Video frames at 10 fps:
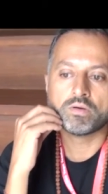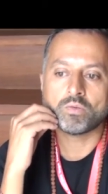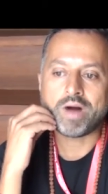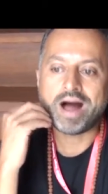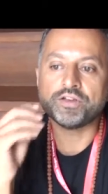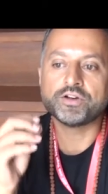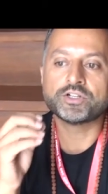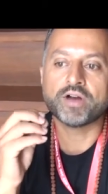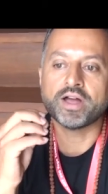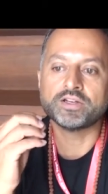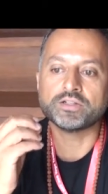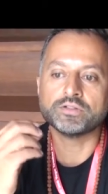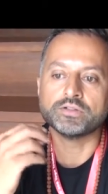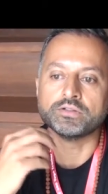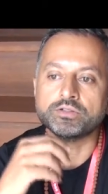while you're trying
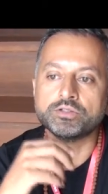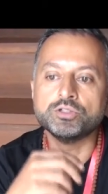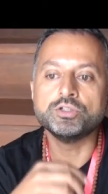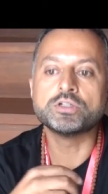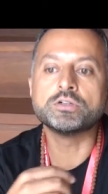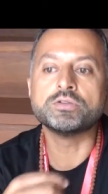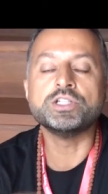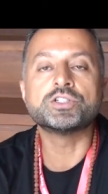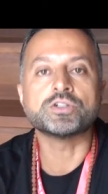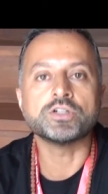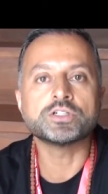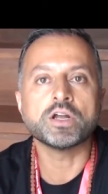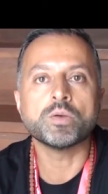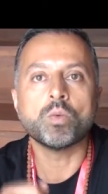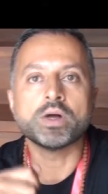to do your research
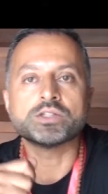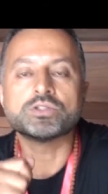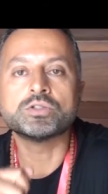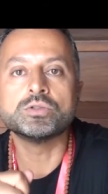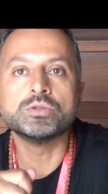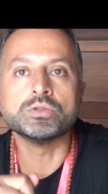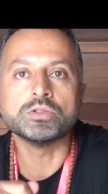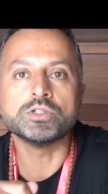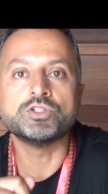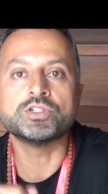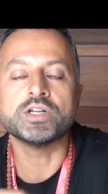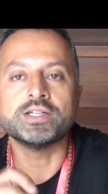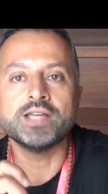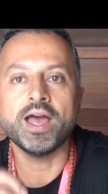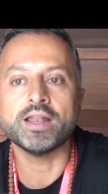on what school you should
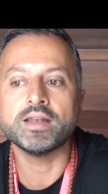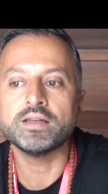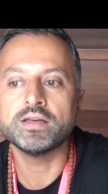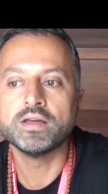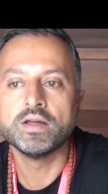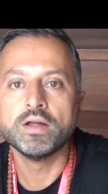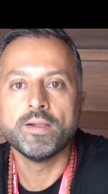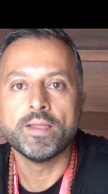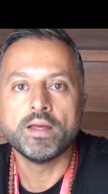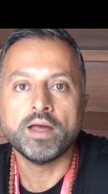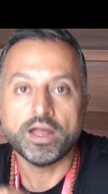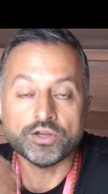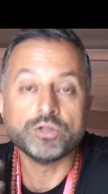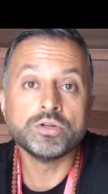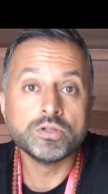attend, and you
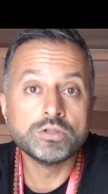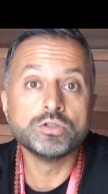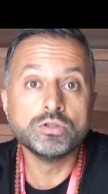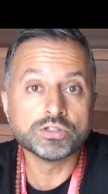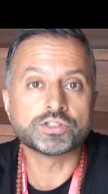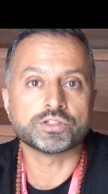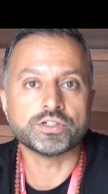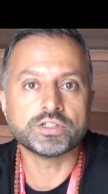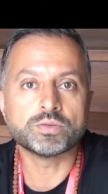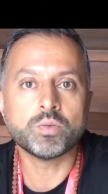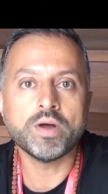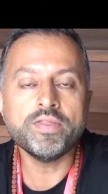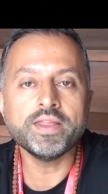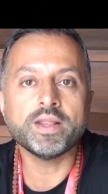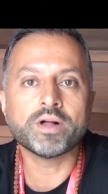do Google search, one
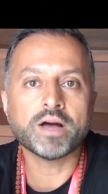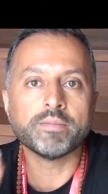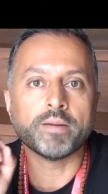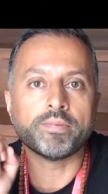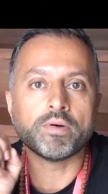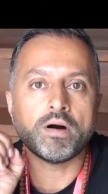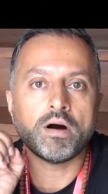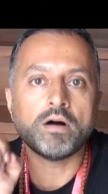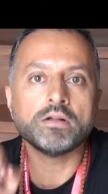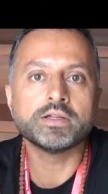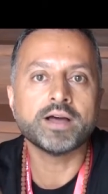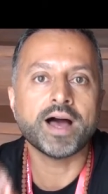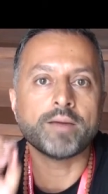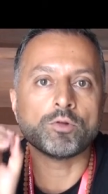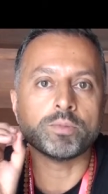thing that will come up all the
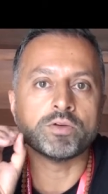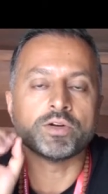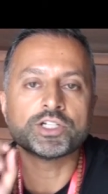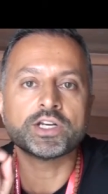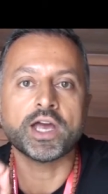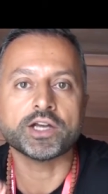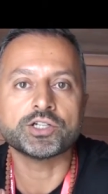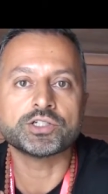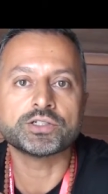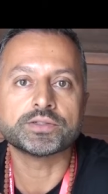time will be Rishikesh.